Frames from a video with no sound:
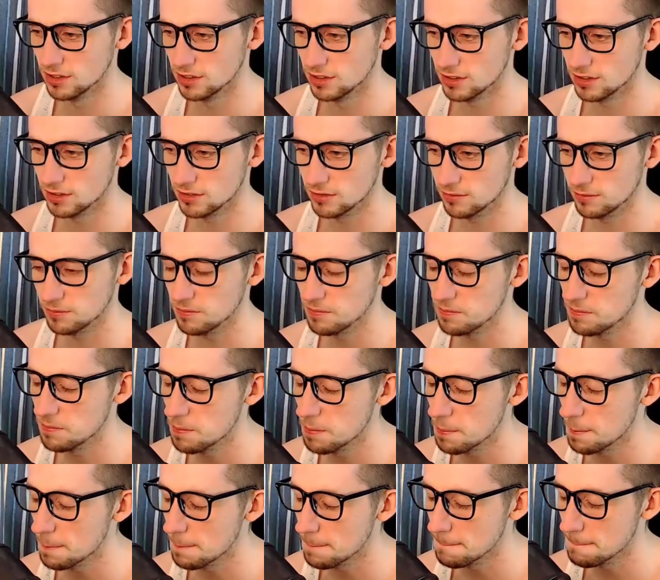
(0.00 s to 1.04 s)

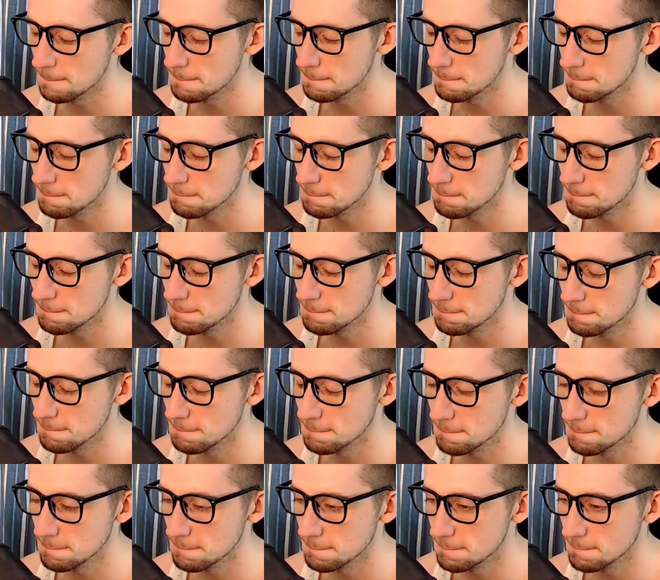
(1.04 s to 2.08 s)

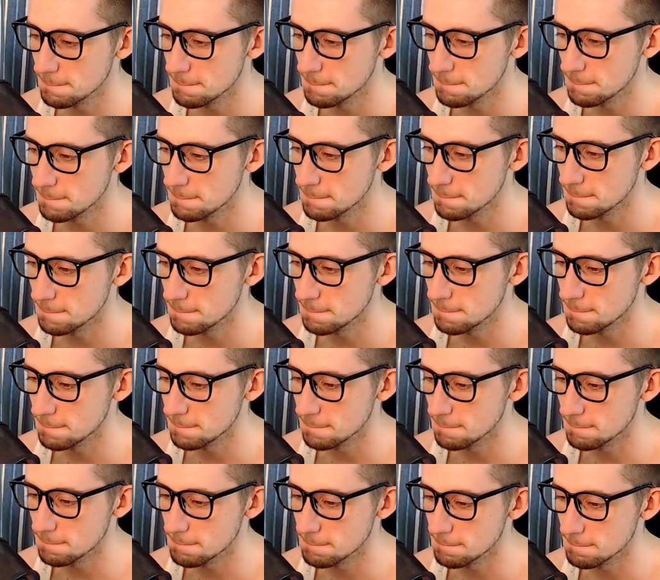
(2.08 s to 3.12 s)

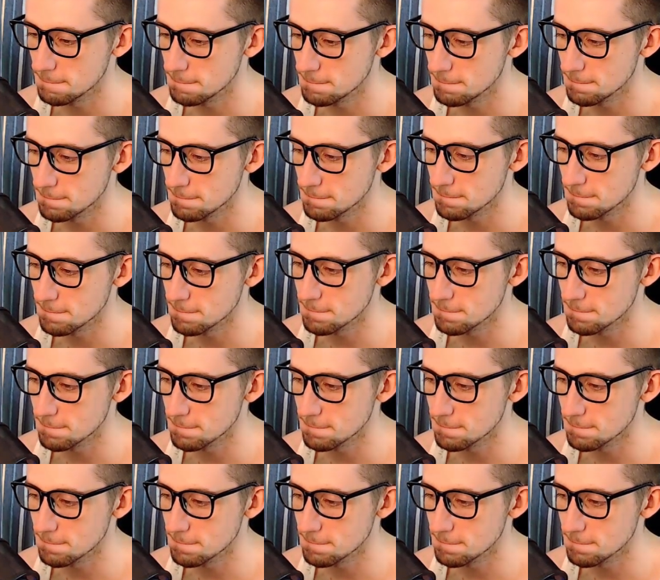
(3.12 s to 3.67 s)
(no one is talking)